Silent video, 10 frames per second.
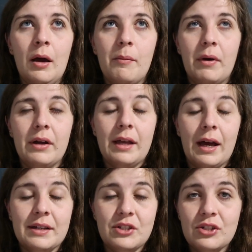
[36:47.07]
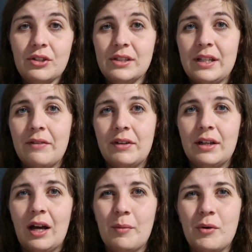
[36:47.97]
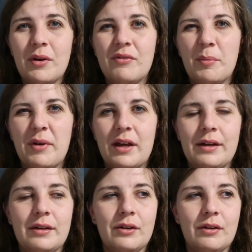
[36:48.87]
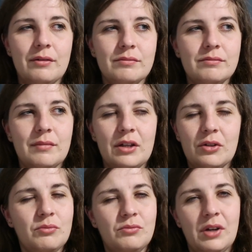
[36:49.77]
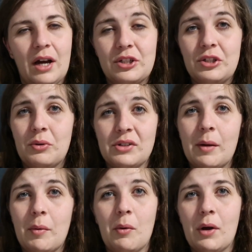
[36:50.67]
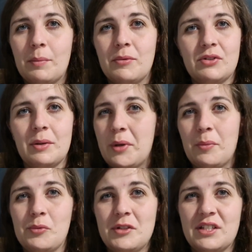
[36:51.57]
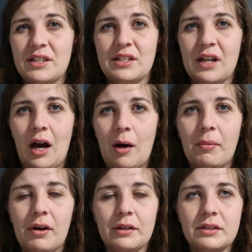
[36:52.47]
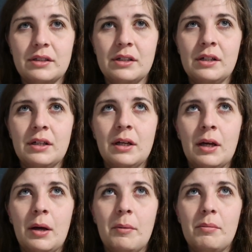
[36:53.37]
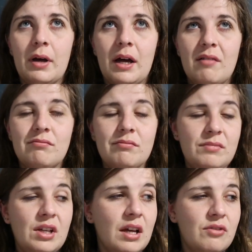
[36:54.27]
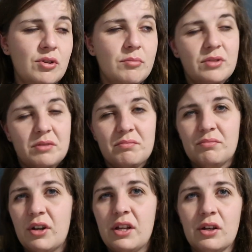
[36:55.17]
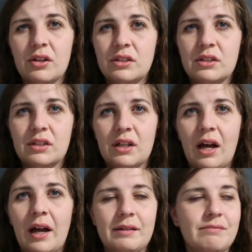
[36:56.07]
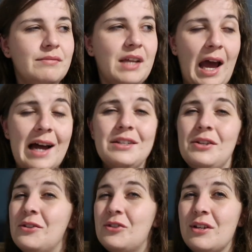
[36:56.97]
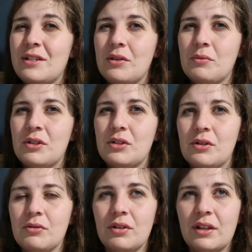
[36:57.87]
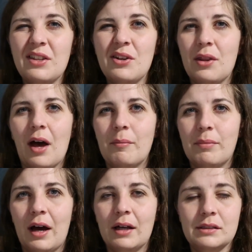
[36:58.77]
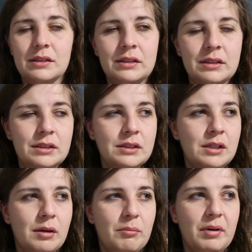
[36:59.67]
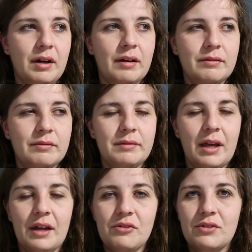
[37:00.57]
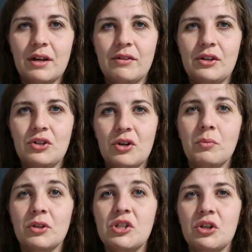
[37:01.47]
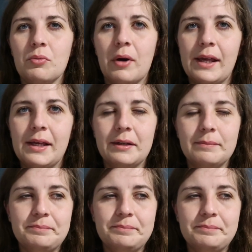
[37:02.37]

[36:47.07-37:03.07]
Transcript: But yeah, it's just gone seven. I've been awake for a bit, not I don't actually know what time I woke up. It was sometime between six and half past. But yeah, the room's pretty good. I can hear the trains out the window. Like they're not that bad. But yeah, you definitely can hear them once you're awake.